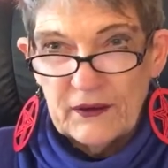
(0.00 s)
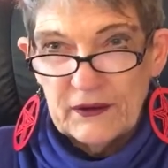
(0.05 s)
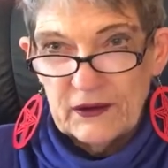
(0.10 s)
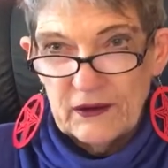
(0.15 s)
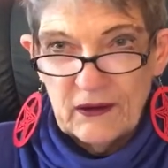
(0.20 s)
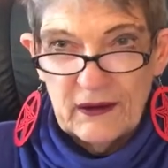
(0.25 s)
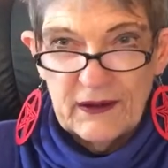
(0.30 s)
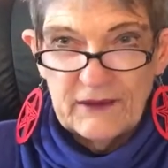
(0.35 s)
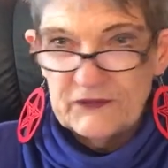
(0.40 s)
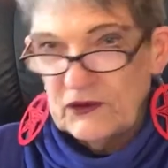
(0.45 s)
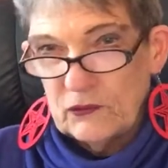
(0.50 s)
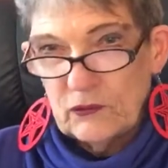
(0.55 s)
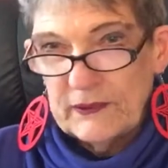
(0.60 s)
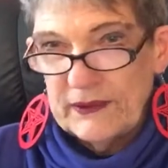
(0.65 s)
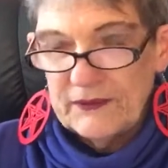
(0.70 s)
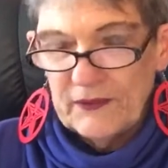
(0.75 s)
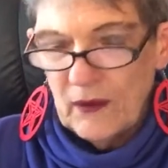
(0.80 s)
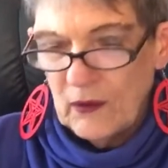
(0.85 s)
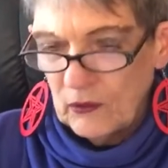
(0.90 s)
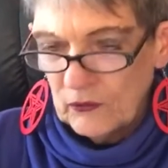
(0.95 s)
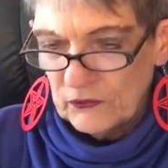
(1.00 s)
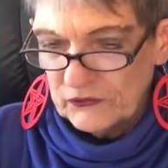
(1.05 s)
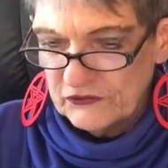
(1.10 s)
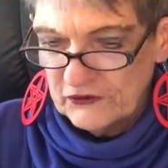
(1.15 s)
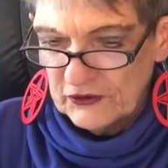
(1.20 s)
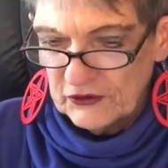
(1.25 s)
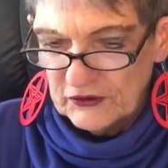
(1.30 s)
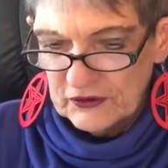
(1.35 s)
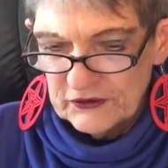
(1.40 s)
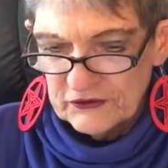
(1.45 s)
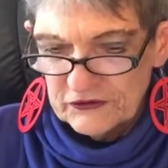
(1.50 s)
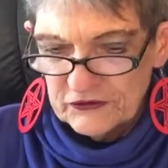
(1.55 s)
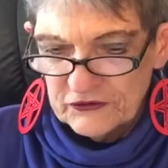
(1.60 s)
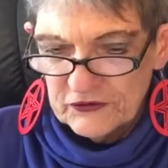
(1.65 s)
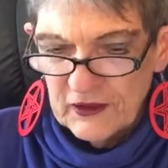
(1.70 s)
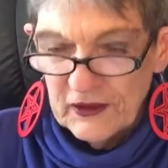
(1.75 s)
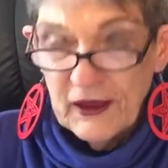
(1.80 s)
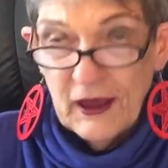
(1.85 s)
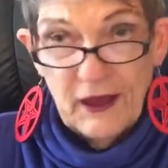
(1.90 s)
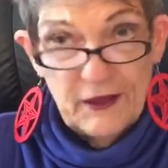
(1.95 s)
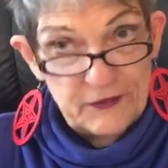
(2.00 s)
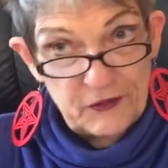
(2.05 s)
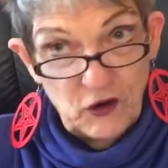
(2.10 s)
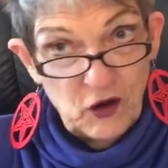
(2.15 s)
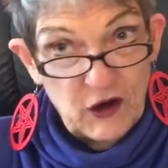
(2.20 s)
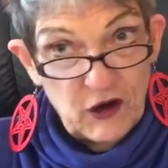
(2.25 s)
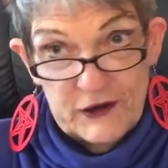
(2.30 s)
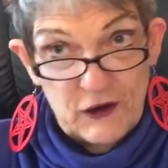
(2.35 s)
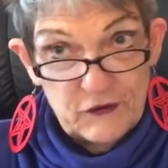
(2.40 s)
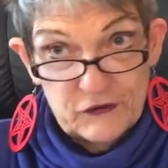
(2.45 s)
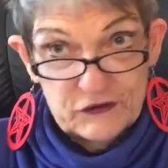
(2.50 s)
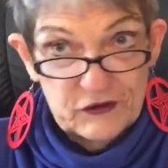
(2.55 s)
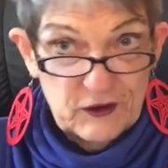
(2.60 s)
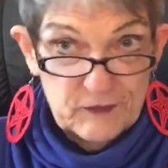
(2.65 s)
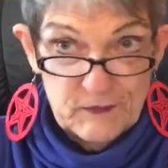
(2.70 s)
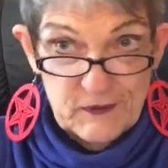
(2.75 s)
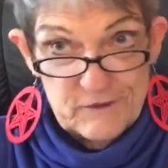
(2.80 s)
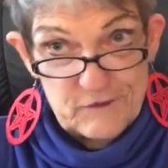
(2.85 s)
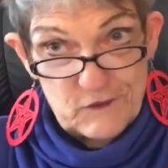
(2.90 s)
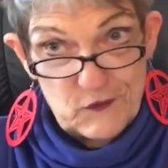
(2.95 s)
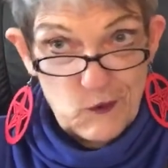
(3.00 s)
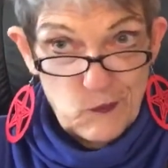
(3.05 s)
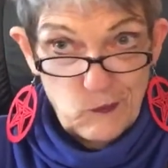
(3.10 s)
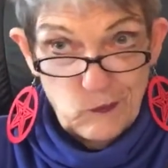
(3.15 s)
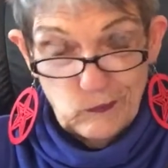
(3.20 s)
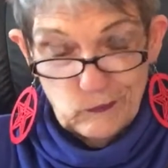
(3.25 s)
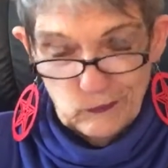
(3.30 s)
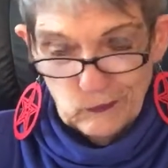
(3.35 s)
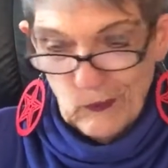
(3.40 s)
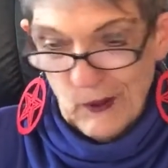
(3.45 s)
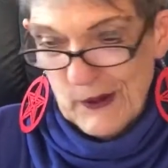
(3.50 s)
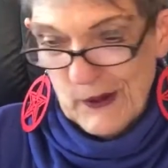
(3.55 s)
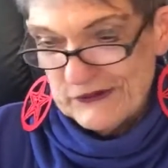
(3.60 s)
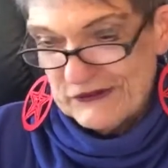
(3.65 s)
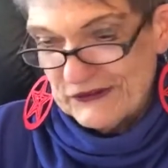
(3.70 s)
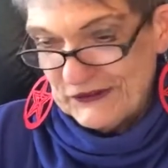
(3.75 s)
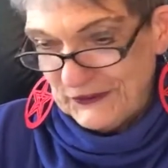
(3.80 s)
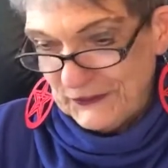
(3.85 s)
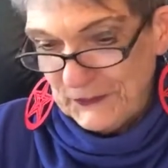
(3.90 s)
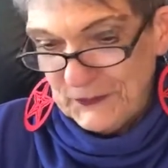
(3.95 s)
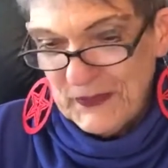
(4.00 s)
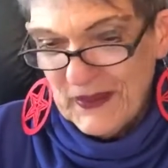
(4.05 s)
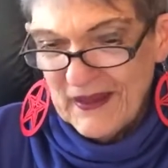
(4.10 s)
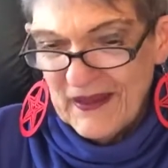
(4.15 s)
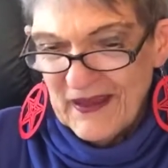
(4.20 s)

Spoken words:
You don't have to read the whole series, though I know some of you will want to.